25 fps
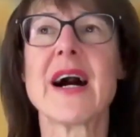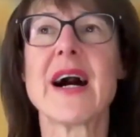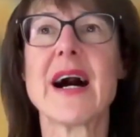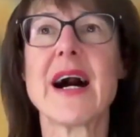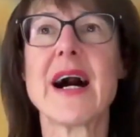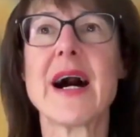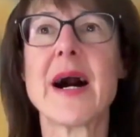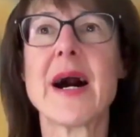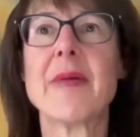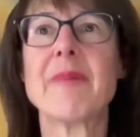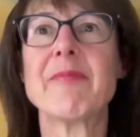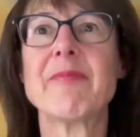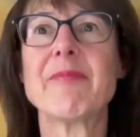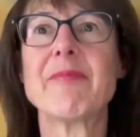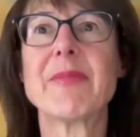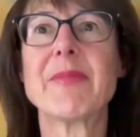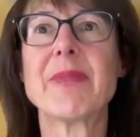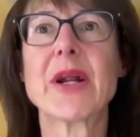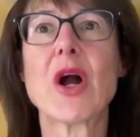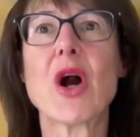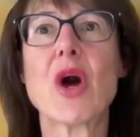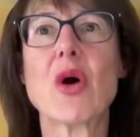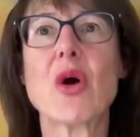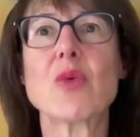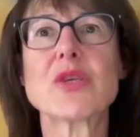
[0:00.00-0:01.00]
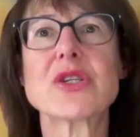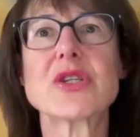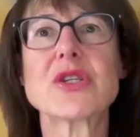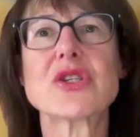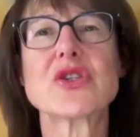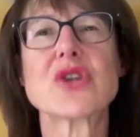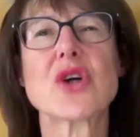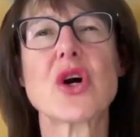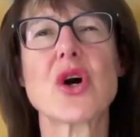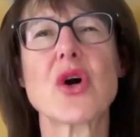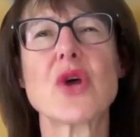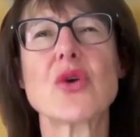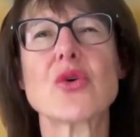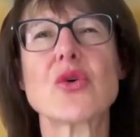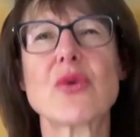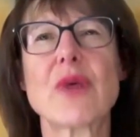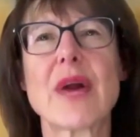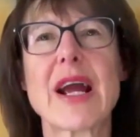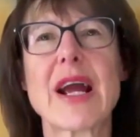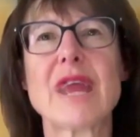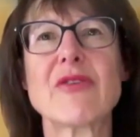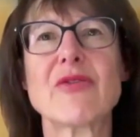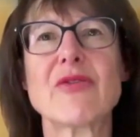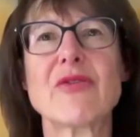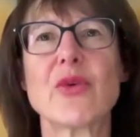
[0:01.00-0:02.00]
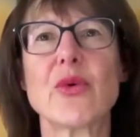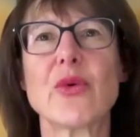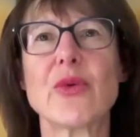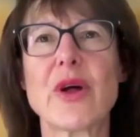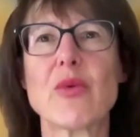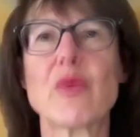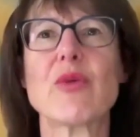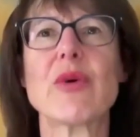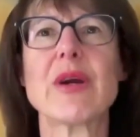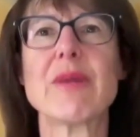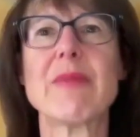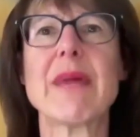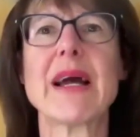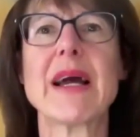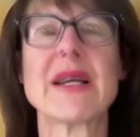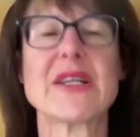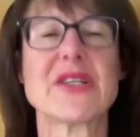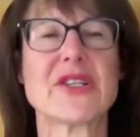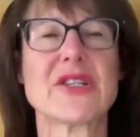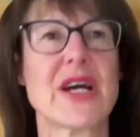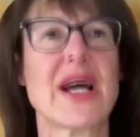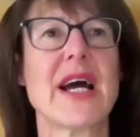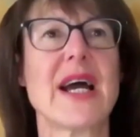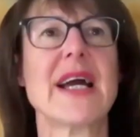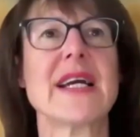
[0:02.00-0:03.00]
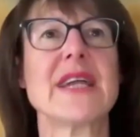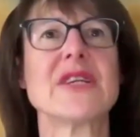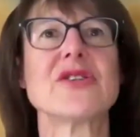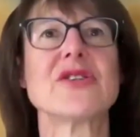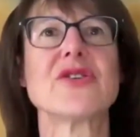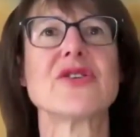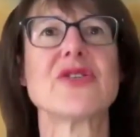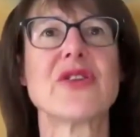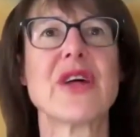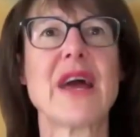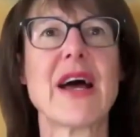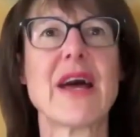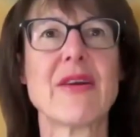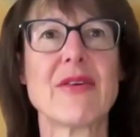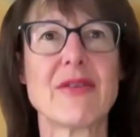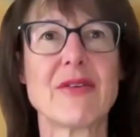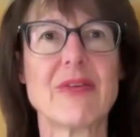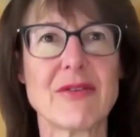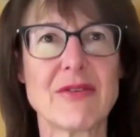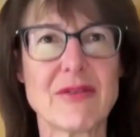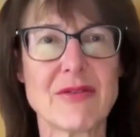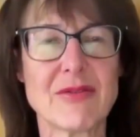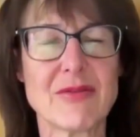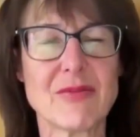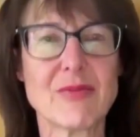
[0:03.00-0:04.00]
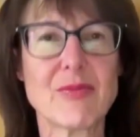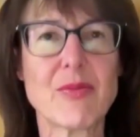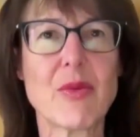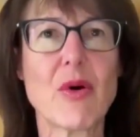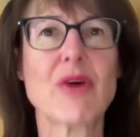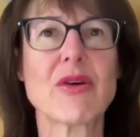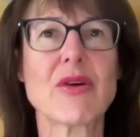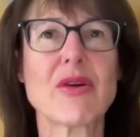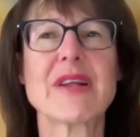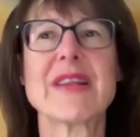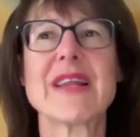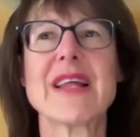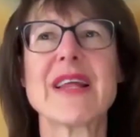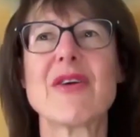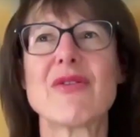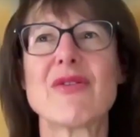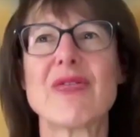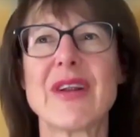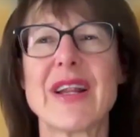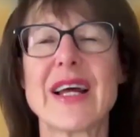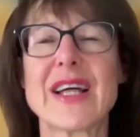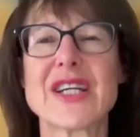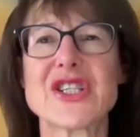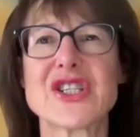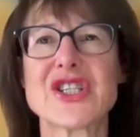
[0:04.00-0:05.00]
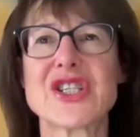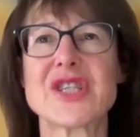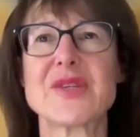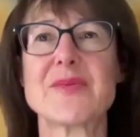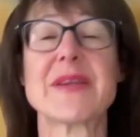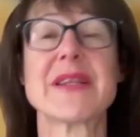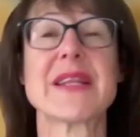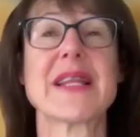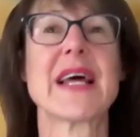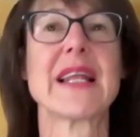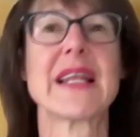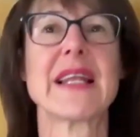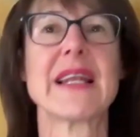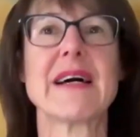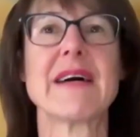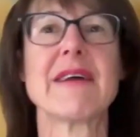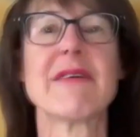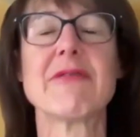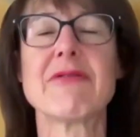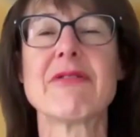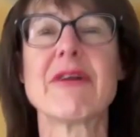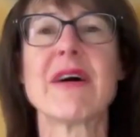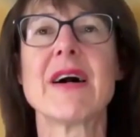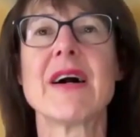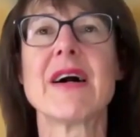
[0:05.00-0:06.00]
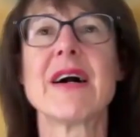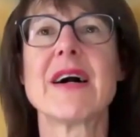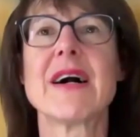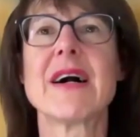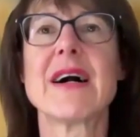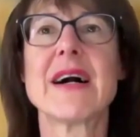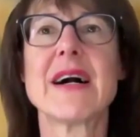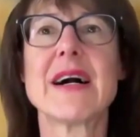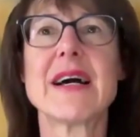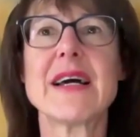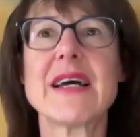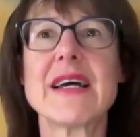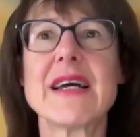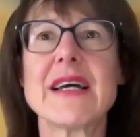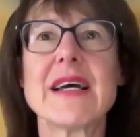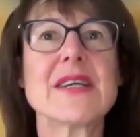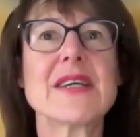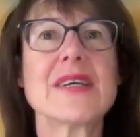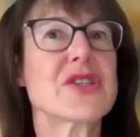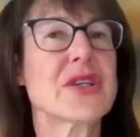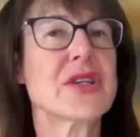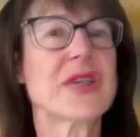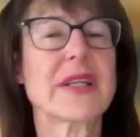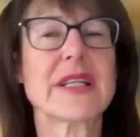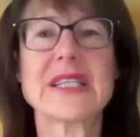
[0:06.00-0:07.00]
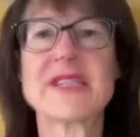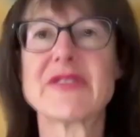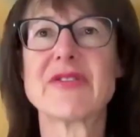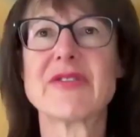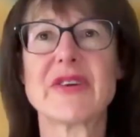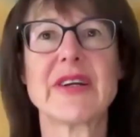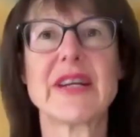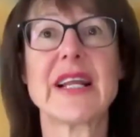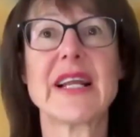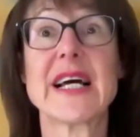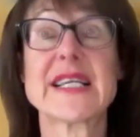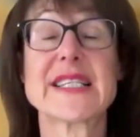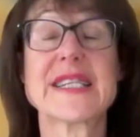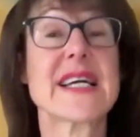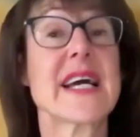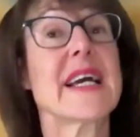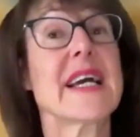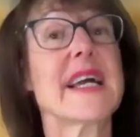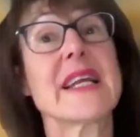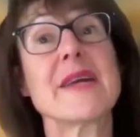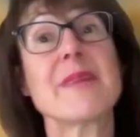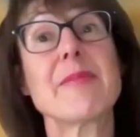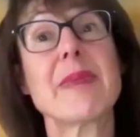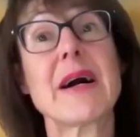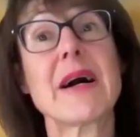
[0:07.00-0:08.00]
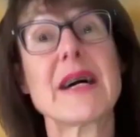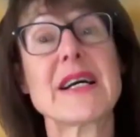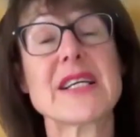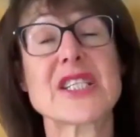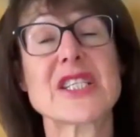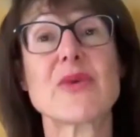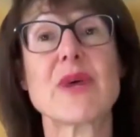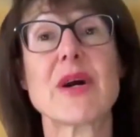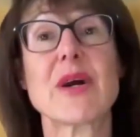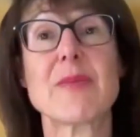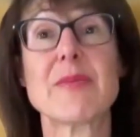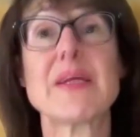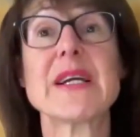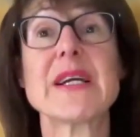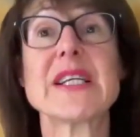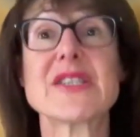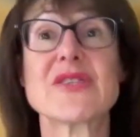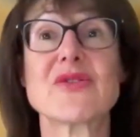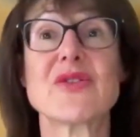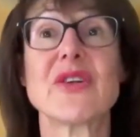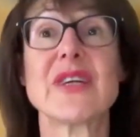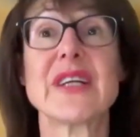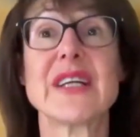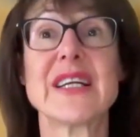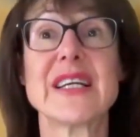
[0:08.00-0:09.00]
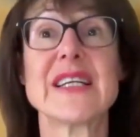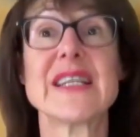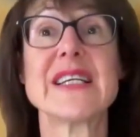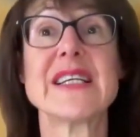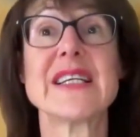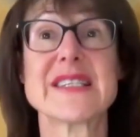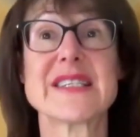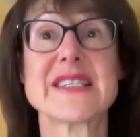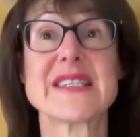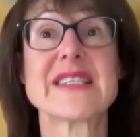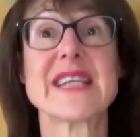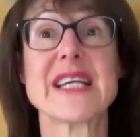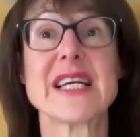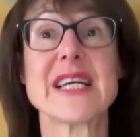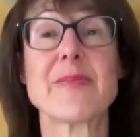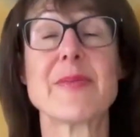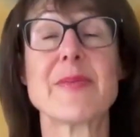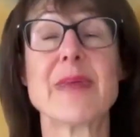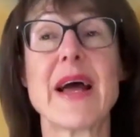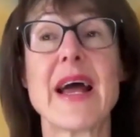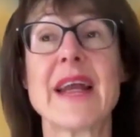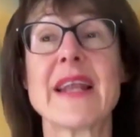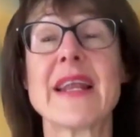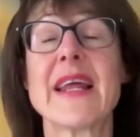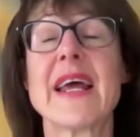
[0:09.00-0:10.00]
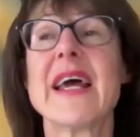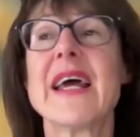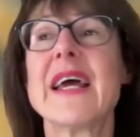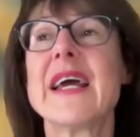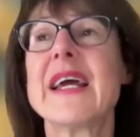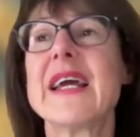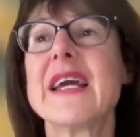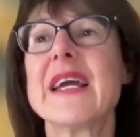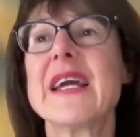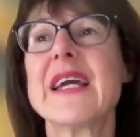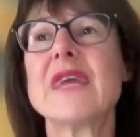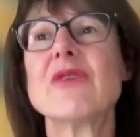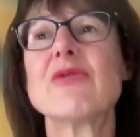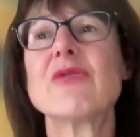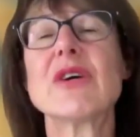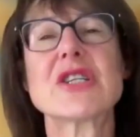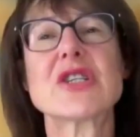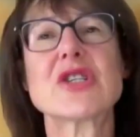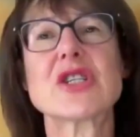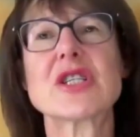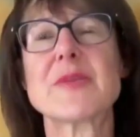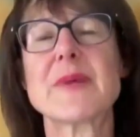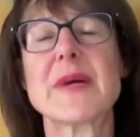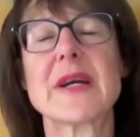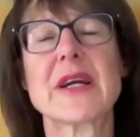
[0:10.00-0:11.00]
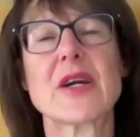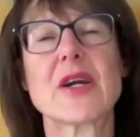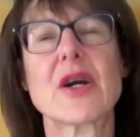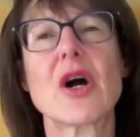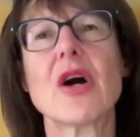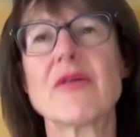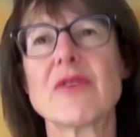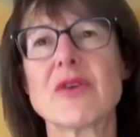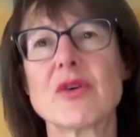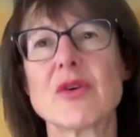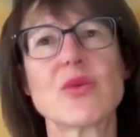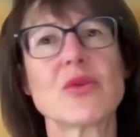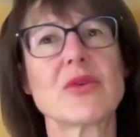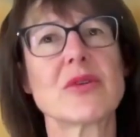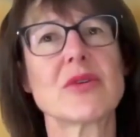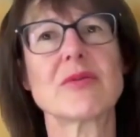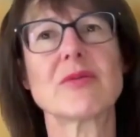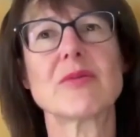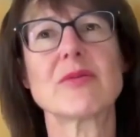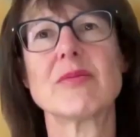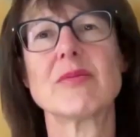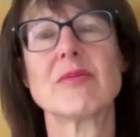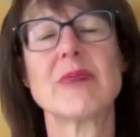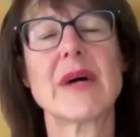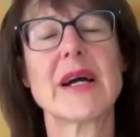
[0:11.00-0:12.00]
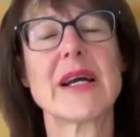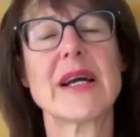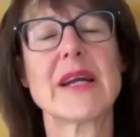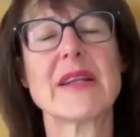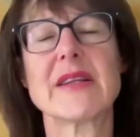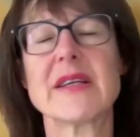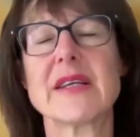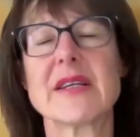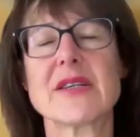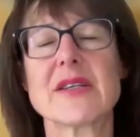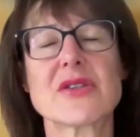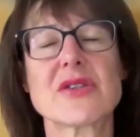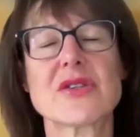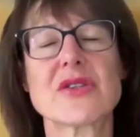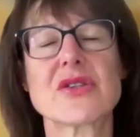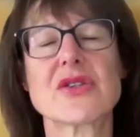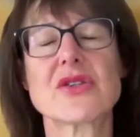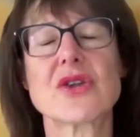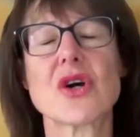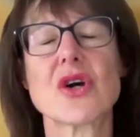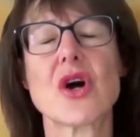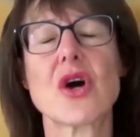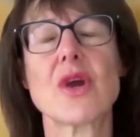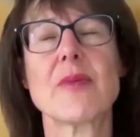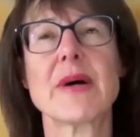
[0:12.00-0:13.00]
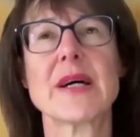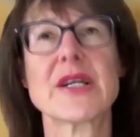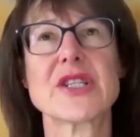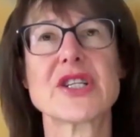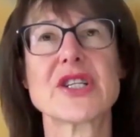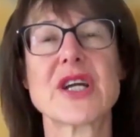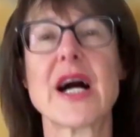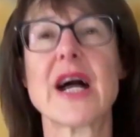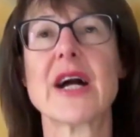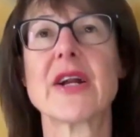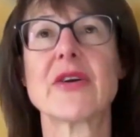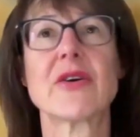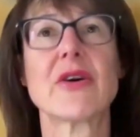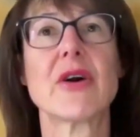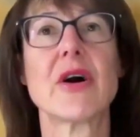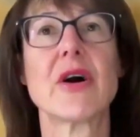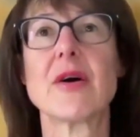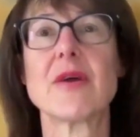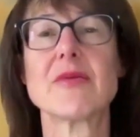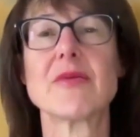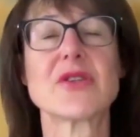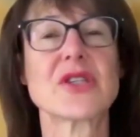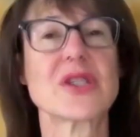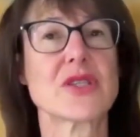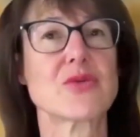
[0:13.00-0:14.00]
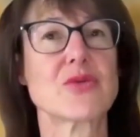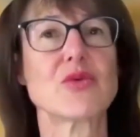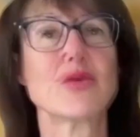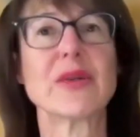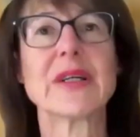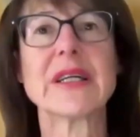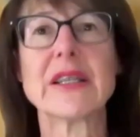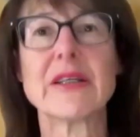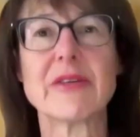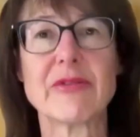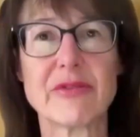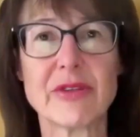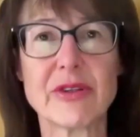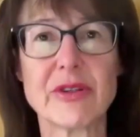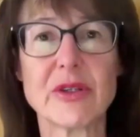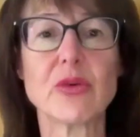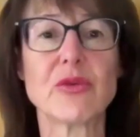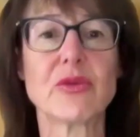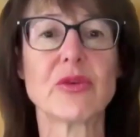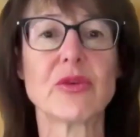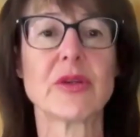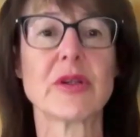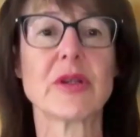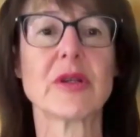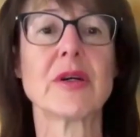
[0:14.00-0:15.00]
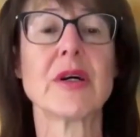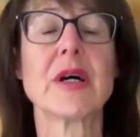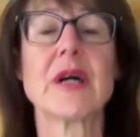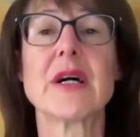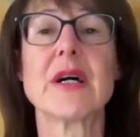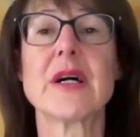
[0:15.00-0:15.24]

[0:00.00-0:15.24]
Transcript: But I was so grateful that we maintained that bond and that relationship and that love until his very last day. And he passed away peacefully in his sleep. And in retrospect, COVID would have made things so much harder. I just really feel for the